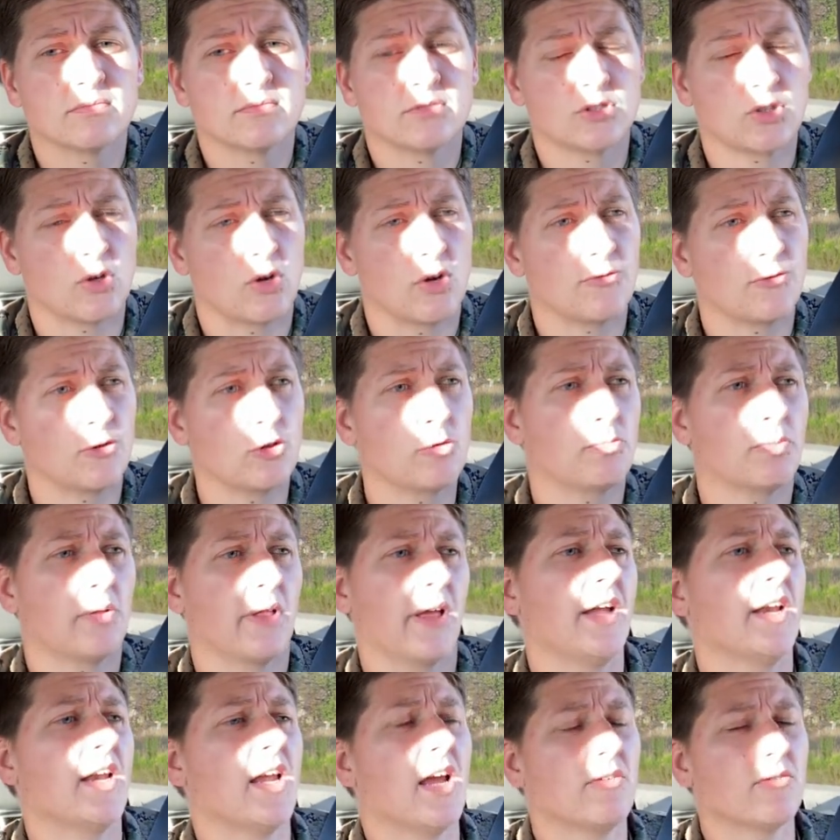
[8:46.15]
So if you
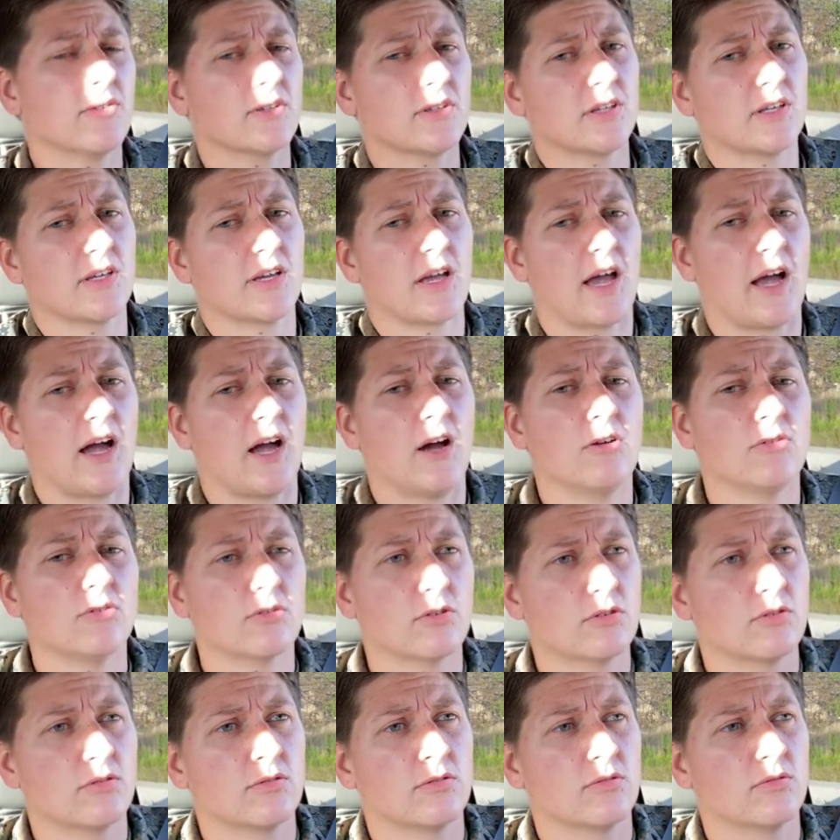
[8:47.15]
plan everything out
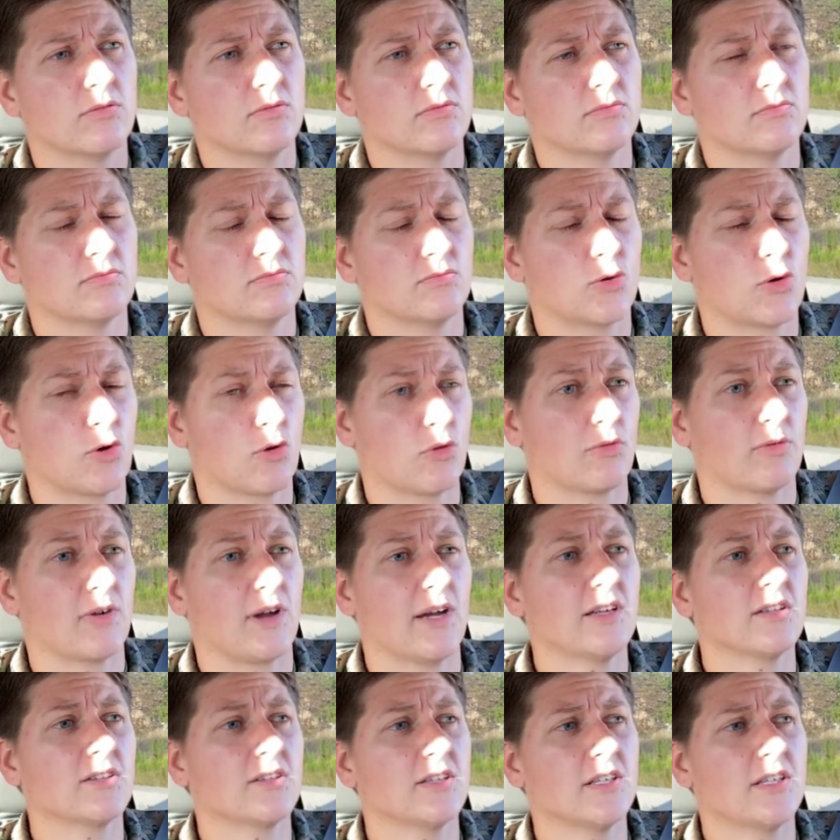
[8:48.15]

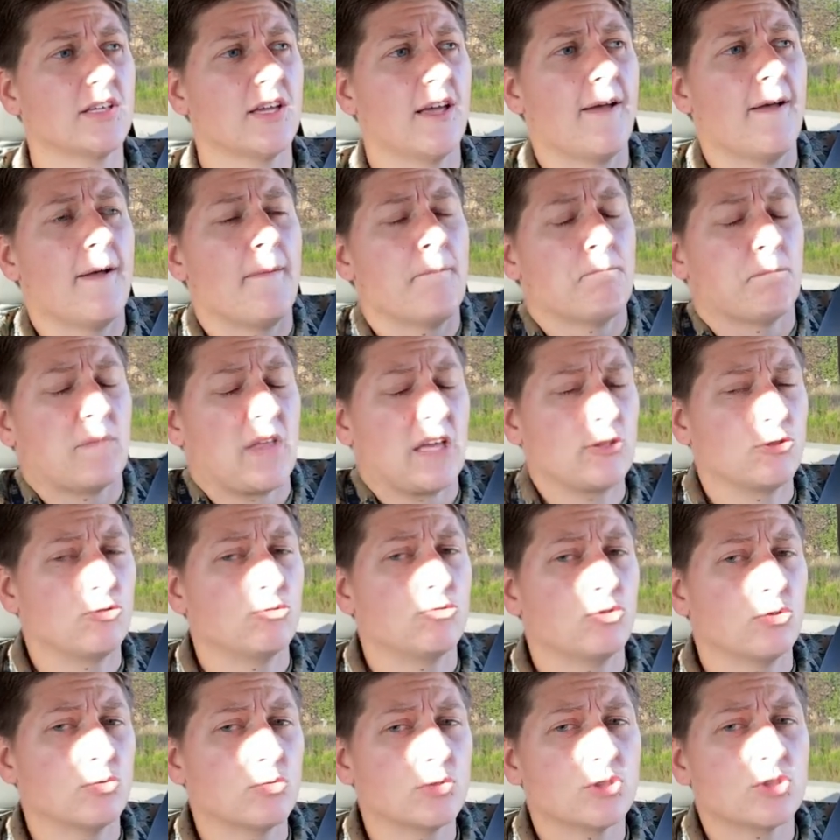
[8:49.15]
correctly and you
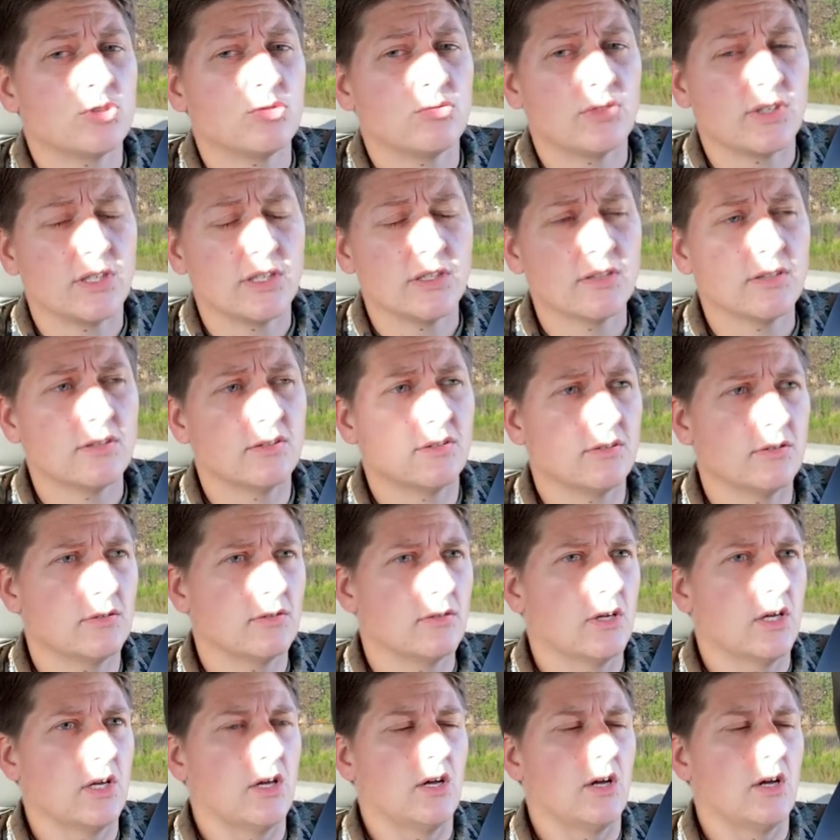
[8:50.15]
do what you need to do,